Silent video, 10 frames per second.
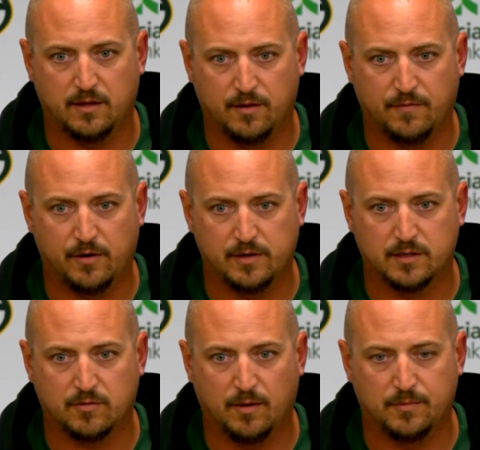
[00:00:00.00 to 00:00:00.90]
They're very
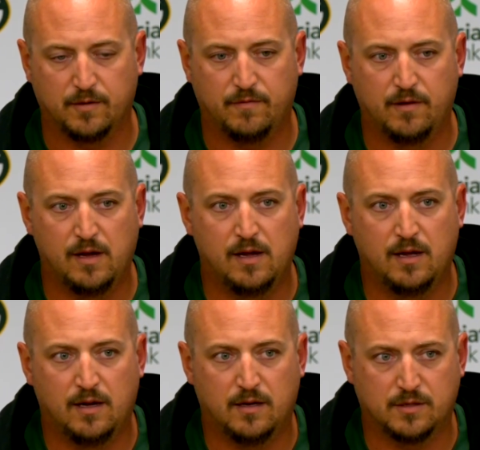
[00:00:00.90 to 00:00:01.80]
disruptive.
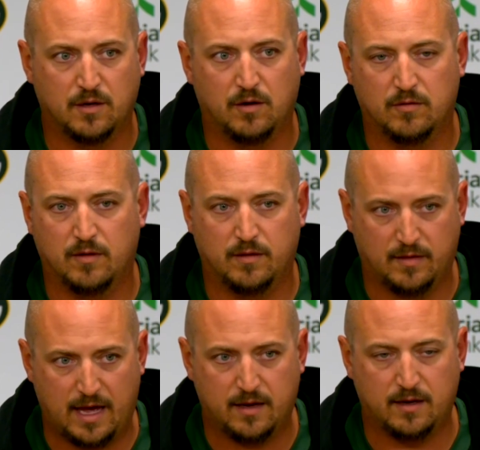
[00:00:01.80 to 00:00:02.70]
So
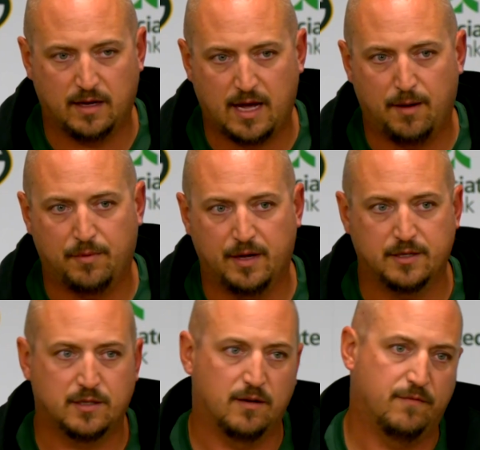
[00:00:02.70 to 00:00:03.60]
that and a
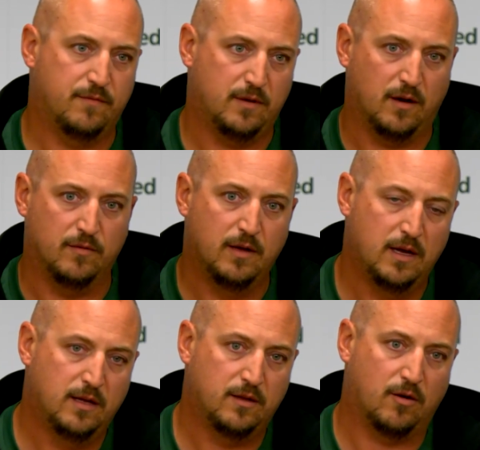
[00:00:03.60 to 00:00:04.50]
combination of, you know,
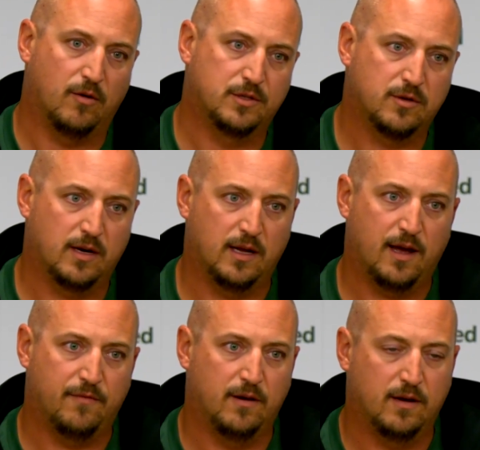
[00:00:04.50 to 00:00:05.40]
they're always trying to
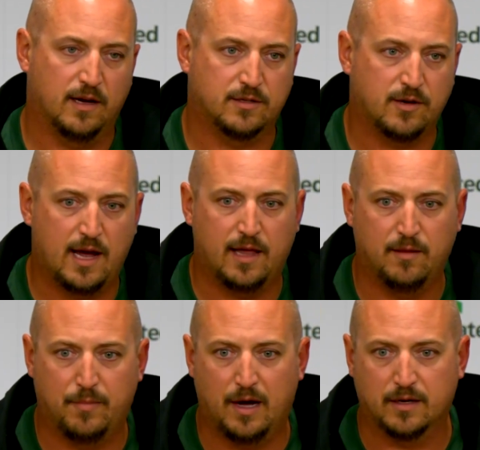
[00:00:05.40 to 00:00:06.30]
have an extra hat in the
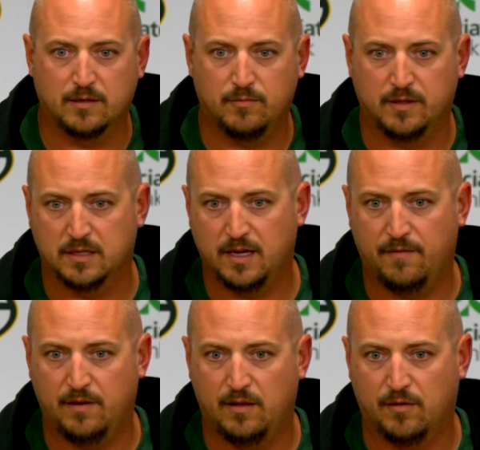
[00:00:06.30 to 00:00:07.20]
box with the
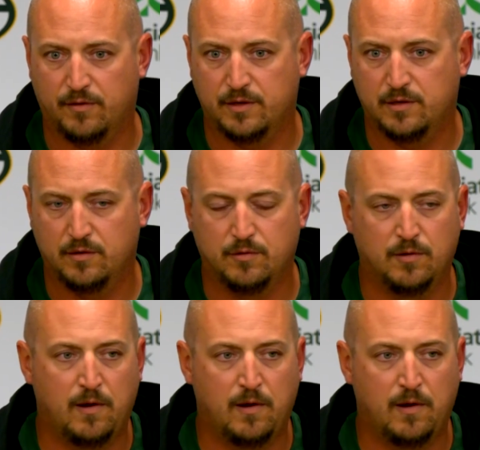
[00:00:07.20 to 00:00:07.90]
safety, 32.